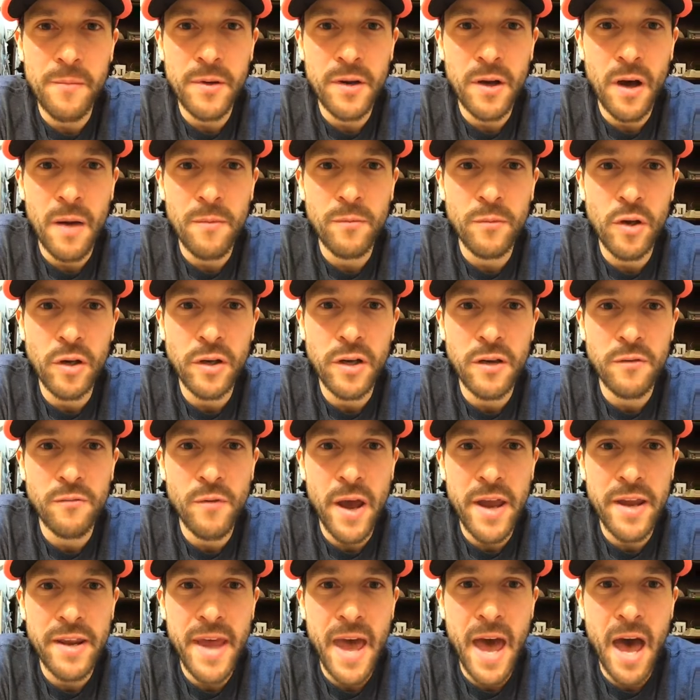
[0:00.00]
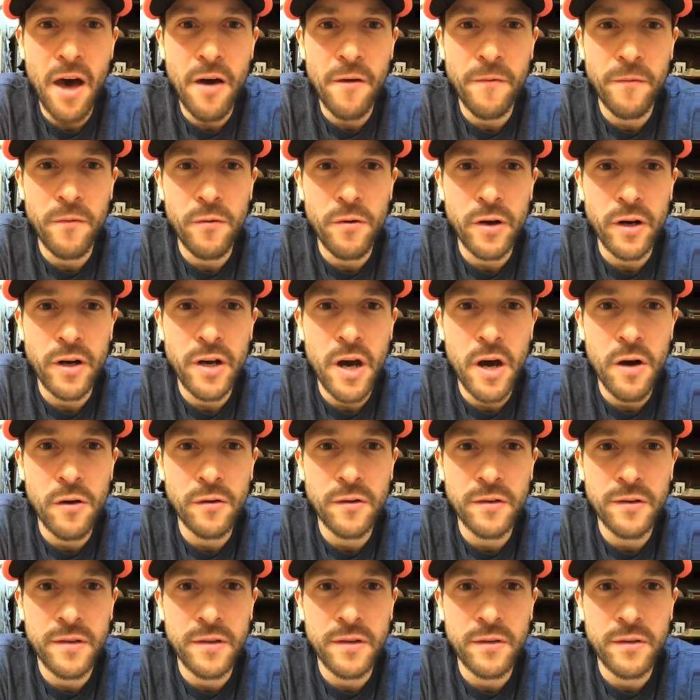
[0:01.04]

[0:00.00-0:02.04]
You know, I'm looking right now for a coach to,